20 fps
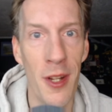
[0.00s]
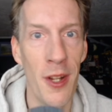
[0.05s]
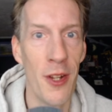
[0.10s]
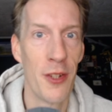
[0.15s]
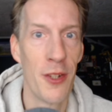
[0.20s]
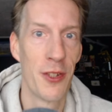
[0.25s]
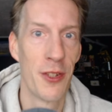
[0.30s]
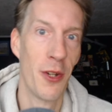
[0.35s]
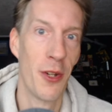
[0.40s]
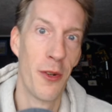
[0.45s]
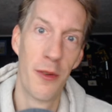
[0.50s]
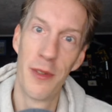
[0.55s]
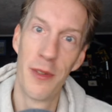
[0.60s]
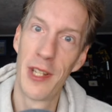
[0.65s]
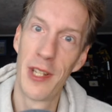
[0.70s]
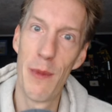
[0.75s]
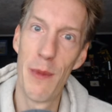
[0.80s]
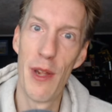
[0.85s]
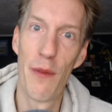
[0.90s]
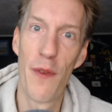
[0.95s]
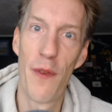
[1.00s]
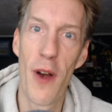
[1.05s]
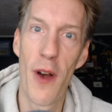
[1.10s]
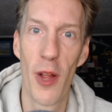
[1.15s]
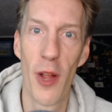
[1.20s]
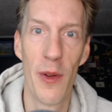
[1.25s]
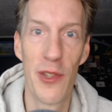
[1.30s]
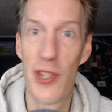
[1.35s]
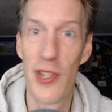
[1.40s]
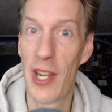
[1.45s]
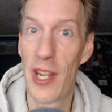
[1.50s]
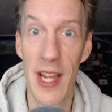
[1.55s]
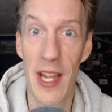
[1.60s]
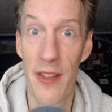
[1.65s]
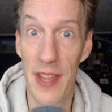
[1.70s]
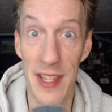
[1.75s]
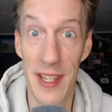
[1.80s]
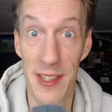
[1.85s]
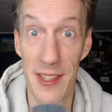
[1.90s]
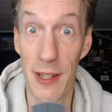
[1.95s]
So give me a follow and check out
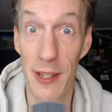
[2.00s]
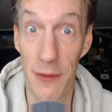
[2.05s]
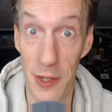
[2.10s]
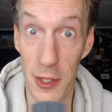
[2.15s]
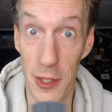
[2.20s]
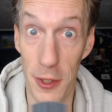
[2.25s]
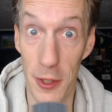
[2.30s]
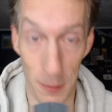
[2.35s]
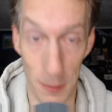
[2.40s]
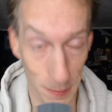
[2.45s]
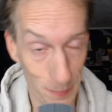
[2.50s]
that stuff too.